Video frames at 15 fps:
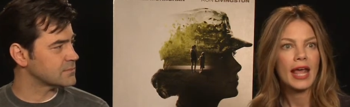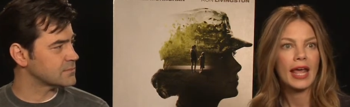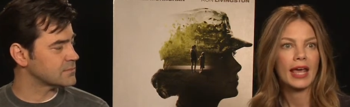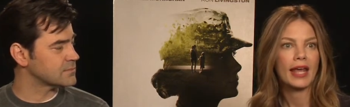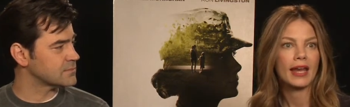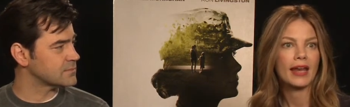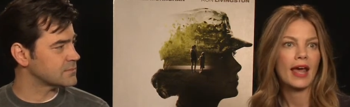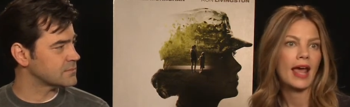
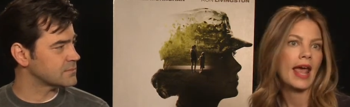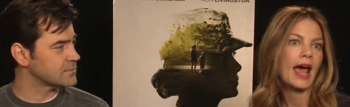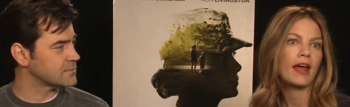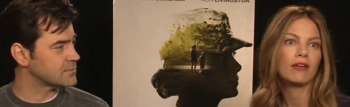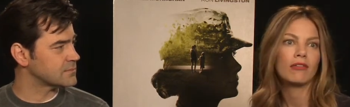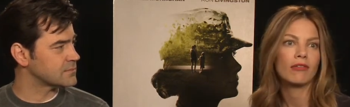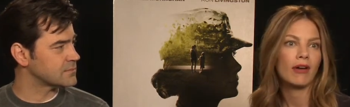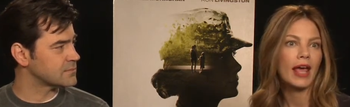Speaker 1: And I
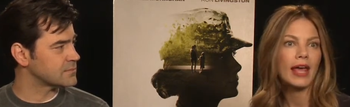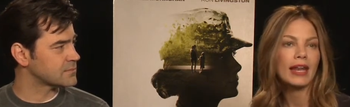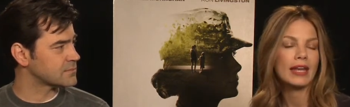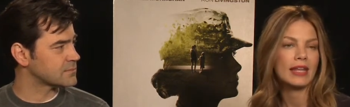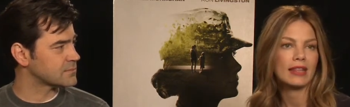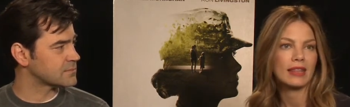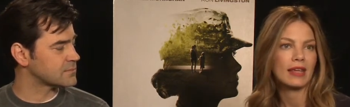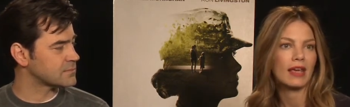hadn't read
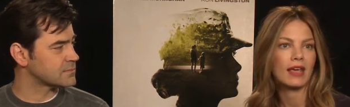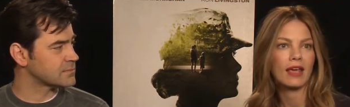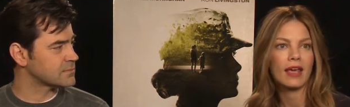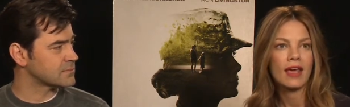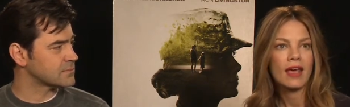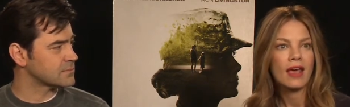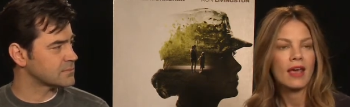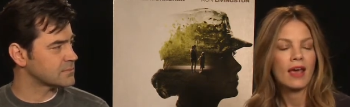
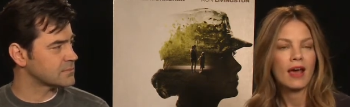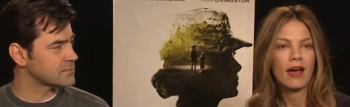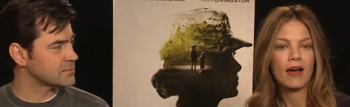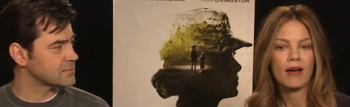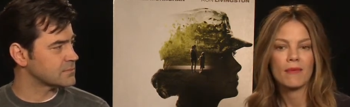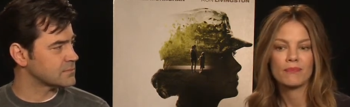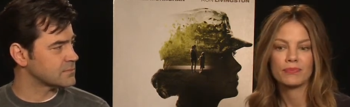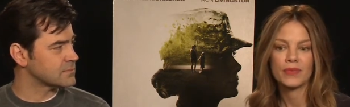anything
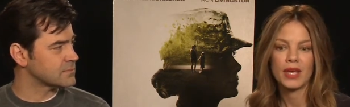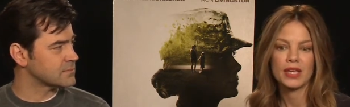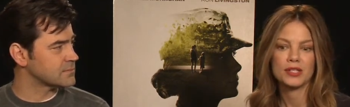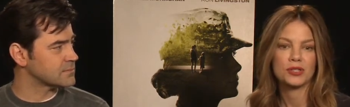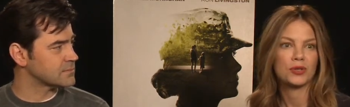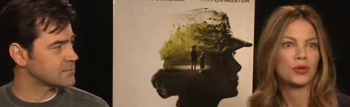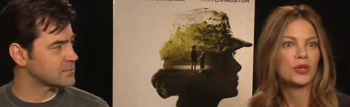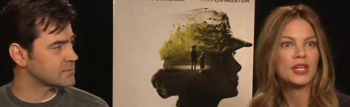um,
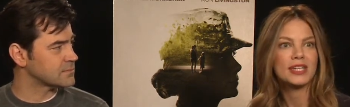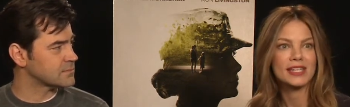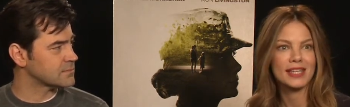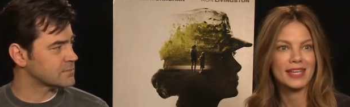as good as